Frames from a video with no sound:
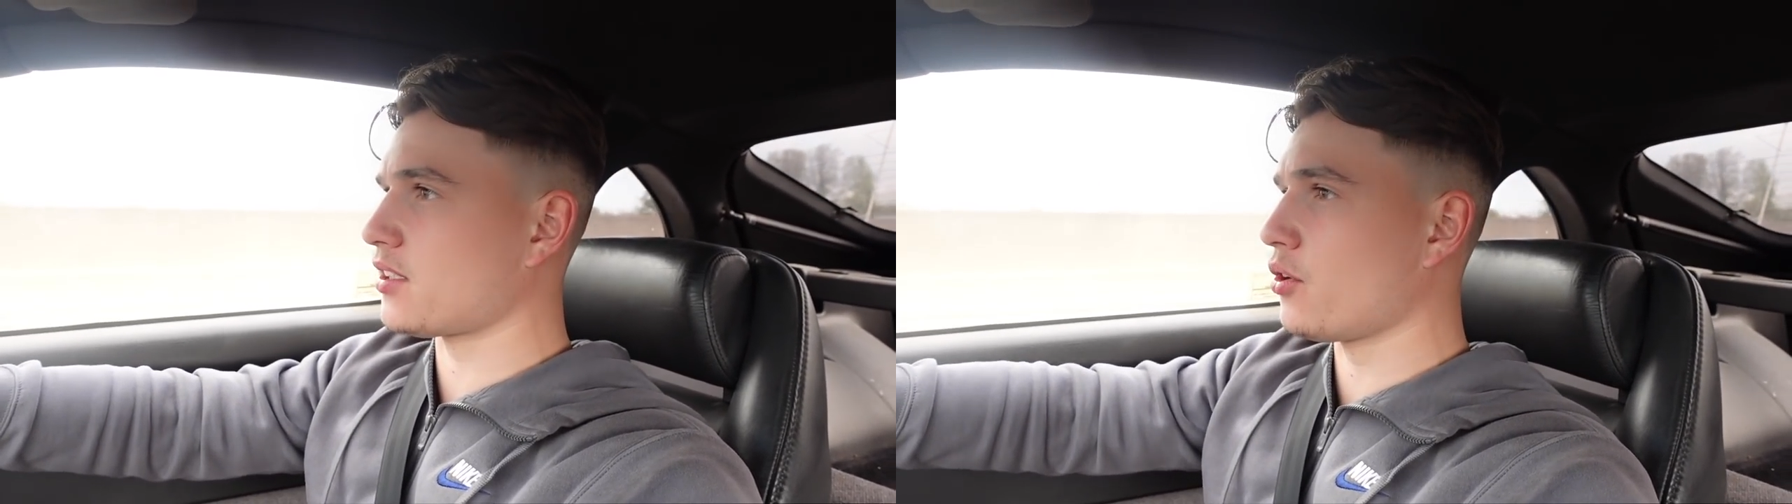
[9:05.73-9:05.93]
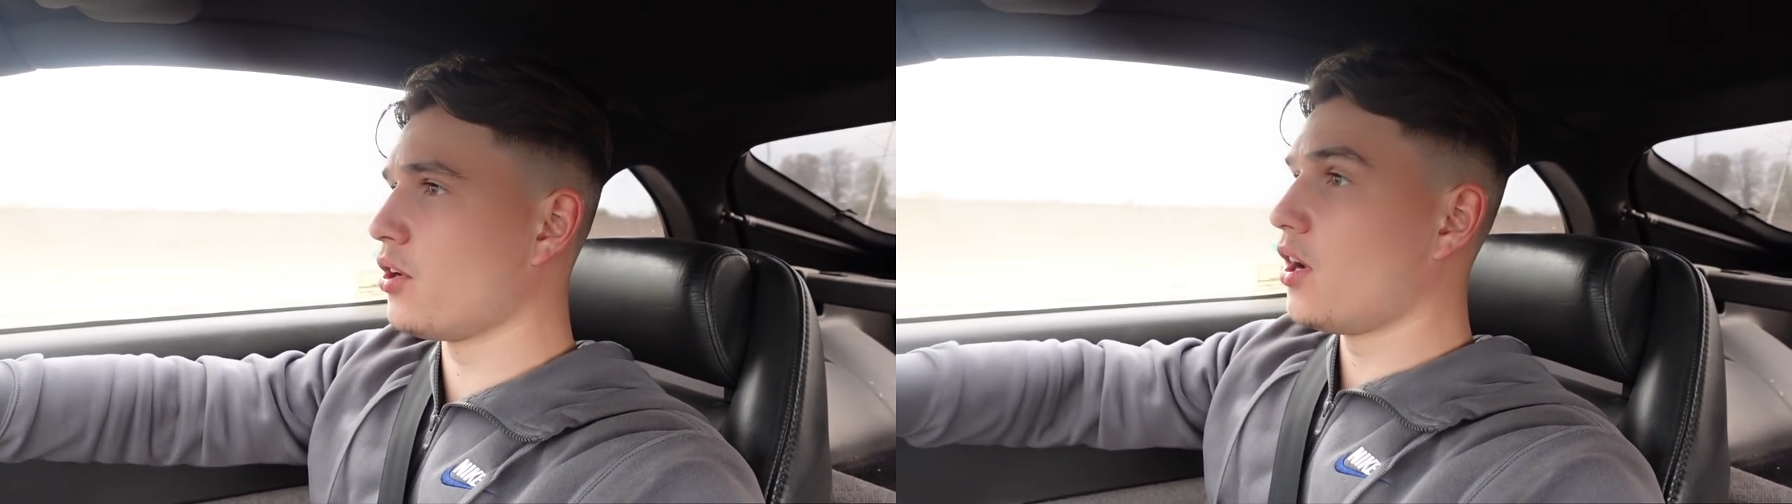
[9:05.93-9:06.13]

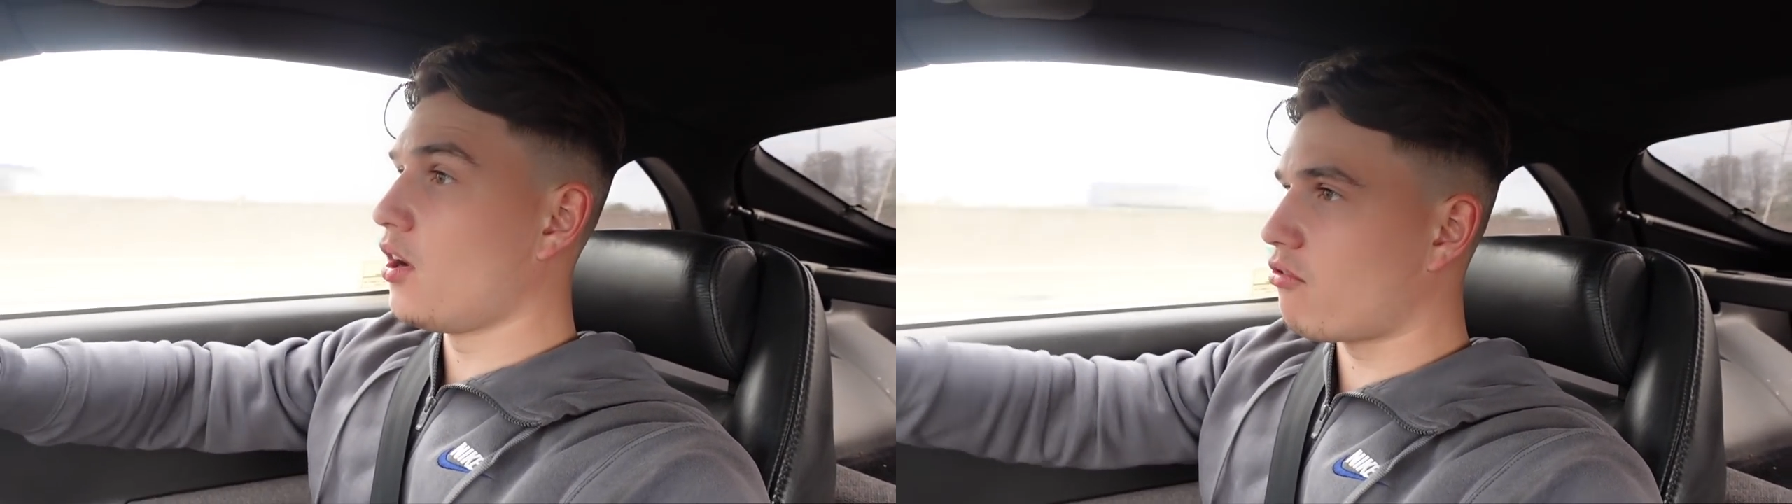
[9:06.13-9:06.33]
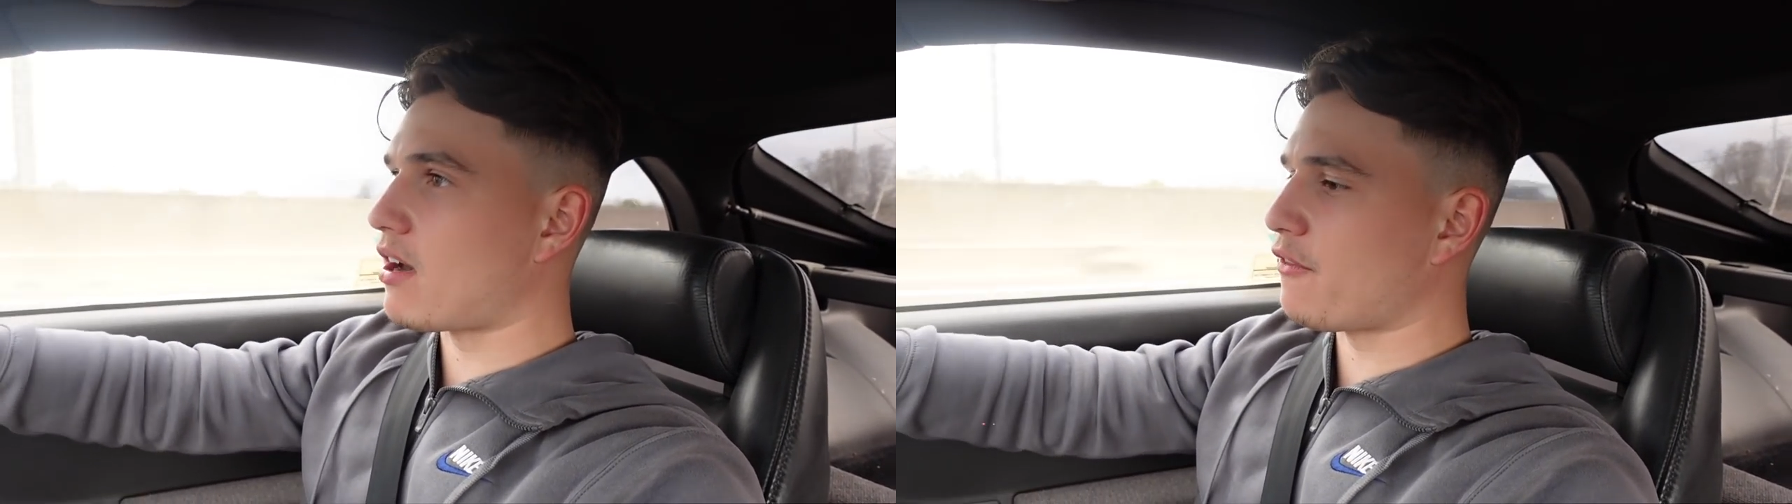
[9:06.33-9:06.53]
So,
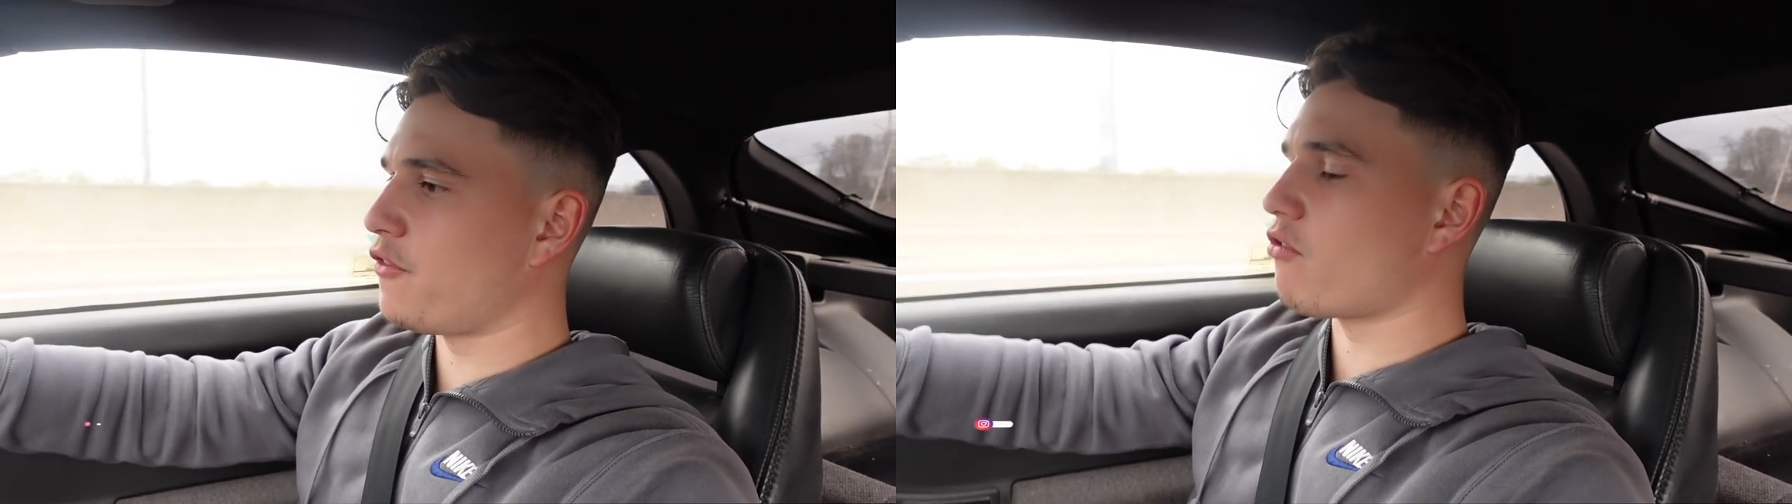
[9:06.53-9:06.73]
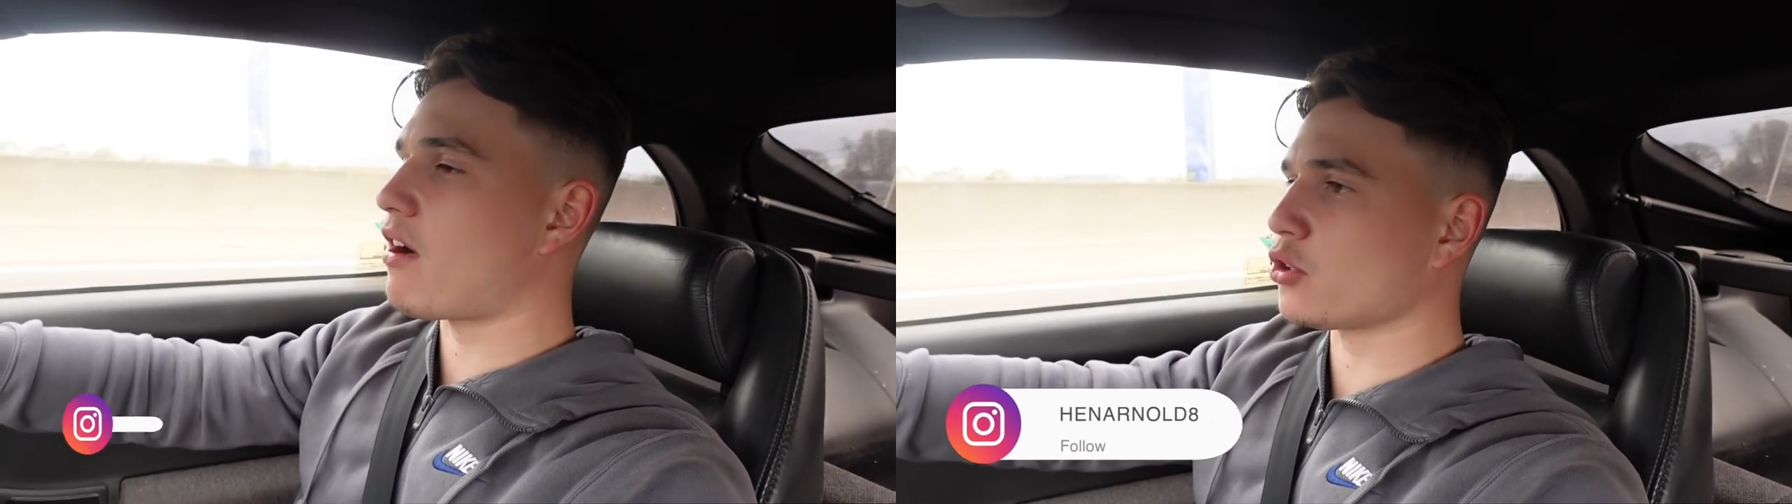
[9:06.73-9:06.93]
right, I thought,